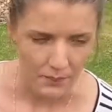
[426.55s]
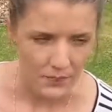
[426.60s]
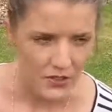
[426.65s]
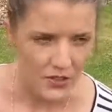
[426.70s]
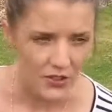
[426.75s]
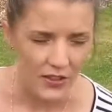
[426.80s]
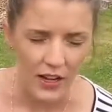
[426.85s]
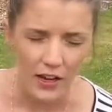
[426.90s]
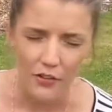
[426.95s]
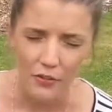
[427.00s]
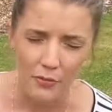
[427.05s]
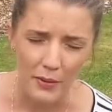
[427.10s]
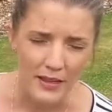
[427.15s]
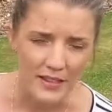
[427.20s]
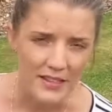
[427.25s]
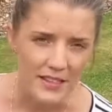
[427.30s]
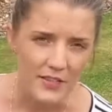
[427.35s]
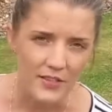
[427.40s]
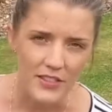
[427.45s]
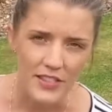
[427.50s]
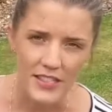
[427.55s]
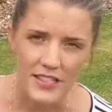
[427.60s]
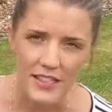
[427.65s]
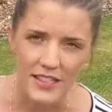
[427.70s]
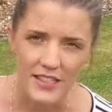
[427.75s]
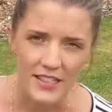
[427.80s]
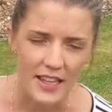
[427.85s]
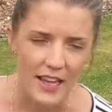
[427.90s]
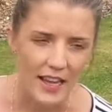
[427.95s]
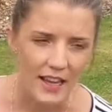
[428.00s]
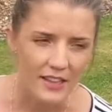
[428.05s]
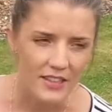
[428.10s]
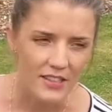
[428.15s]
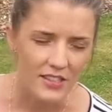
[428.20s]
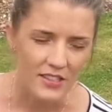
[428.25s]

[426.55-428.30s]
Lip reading: do that over about 7 to 10 days,